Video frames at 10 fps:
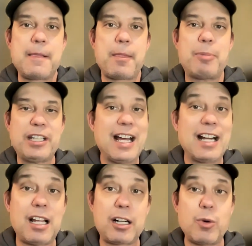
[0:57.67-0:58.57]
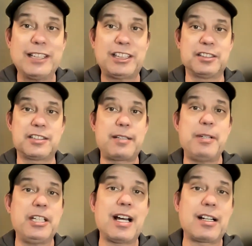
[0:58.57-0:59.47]
But you had a lot of questions. Like
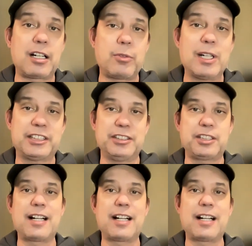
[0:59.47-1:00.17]
me, you had a lot of questions.